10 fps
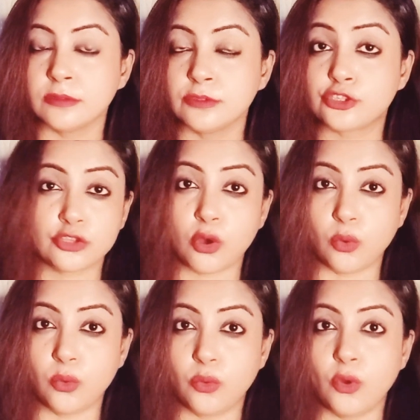
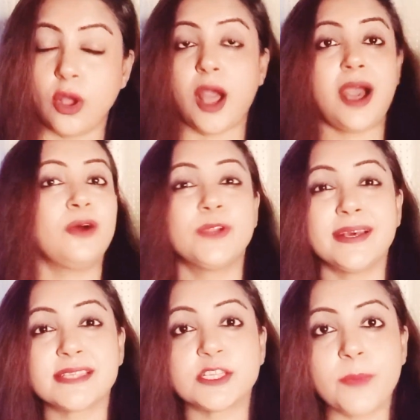So, how
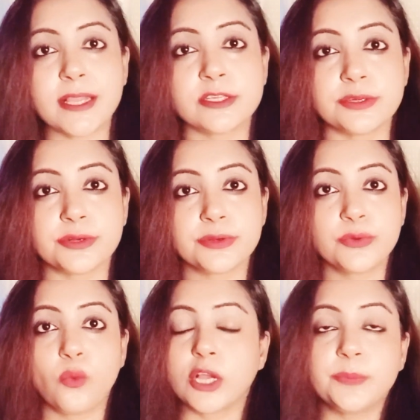does it matter
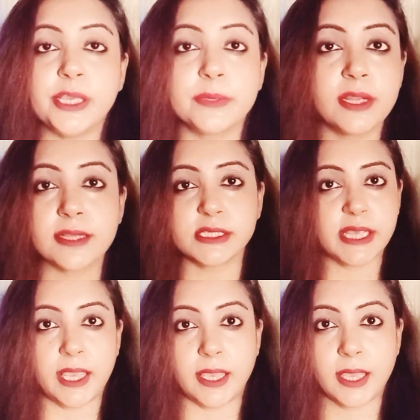what people are
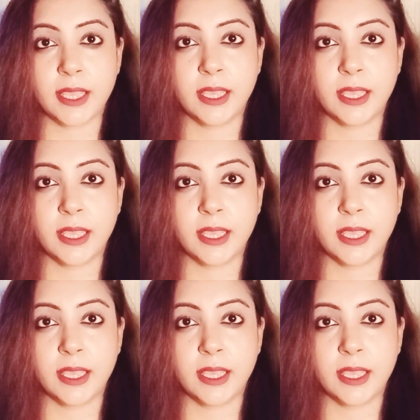saying?